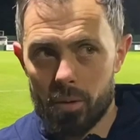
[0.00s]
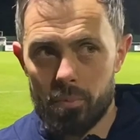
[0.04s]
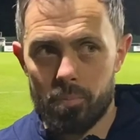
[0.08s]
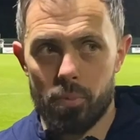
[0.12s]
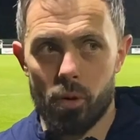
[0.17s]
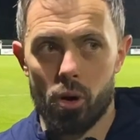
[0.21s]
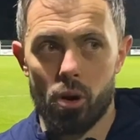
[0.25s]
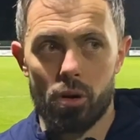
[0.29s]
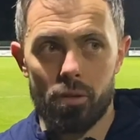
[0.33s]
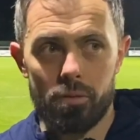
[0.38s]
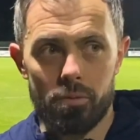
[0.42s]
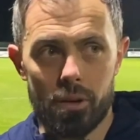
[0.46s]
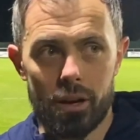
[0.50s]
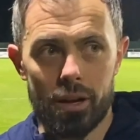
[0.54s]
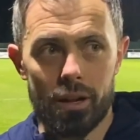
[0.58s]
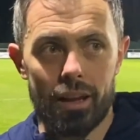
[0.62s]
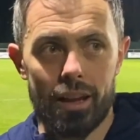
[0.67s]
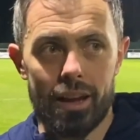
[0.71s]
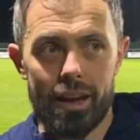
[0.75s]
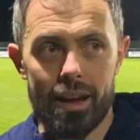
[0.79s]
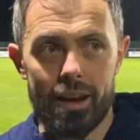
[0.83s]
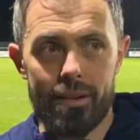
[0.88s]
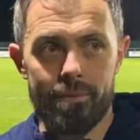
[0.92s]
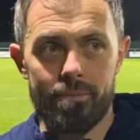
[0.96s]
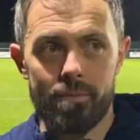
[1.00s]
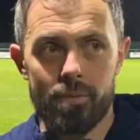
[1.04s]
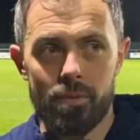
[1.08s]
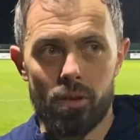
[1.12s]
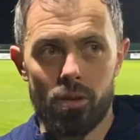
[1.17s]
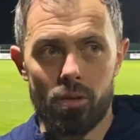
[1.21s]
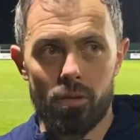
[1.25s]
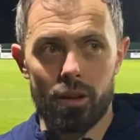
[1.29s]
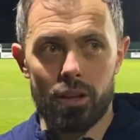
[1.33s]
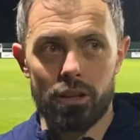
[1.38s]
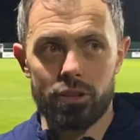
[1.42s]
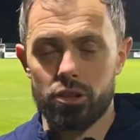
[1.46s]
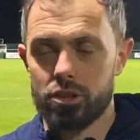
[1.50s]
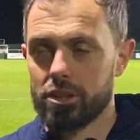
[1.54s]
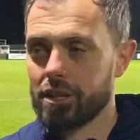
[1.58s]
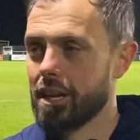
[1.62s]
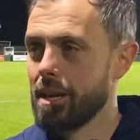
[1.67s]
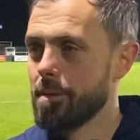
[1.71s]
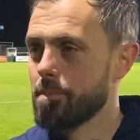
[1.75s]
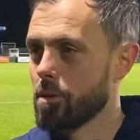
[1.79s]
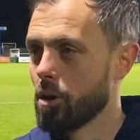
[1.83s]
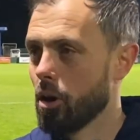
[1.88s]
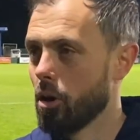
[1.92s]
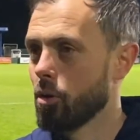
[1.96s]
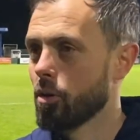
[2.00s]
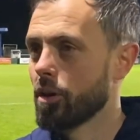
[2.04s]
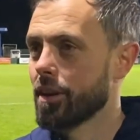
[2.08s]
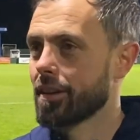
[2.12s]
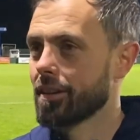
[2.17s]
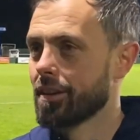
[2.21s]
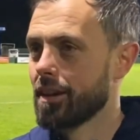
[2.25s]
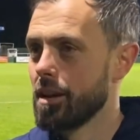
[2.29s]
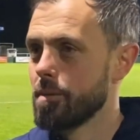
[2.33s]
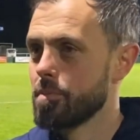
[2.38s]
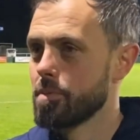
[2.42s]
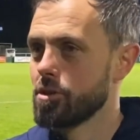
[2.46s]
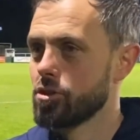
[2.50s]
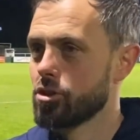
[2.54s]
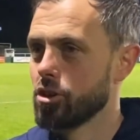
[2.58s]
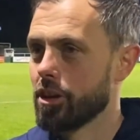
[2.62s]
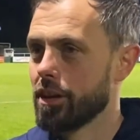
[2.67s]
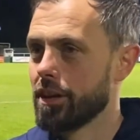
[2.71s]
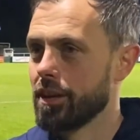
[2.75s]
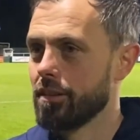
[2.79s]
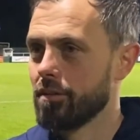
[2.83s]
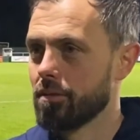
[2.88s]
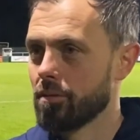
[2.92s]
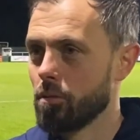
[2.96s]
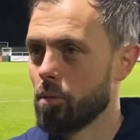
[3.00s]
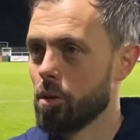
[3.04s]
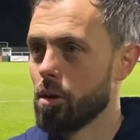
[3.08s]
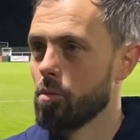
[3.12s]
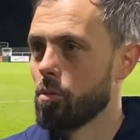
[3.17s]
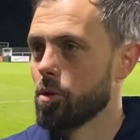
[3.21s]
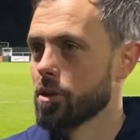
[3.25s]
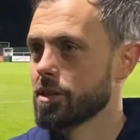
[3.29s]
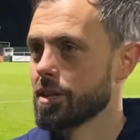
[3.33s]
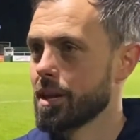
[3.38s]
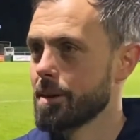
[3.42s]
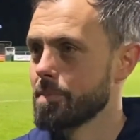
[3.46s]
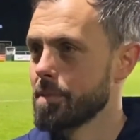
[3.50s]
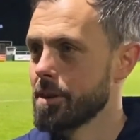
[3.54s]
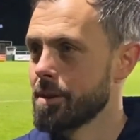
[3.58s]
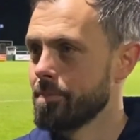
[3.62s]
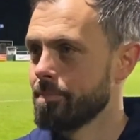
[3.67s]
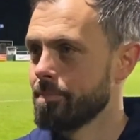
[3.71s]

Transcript: But we'll just keep going and keep enjoying what's happening.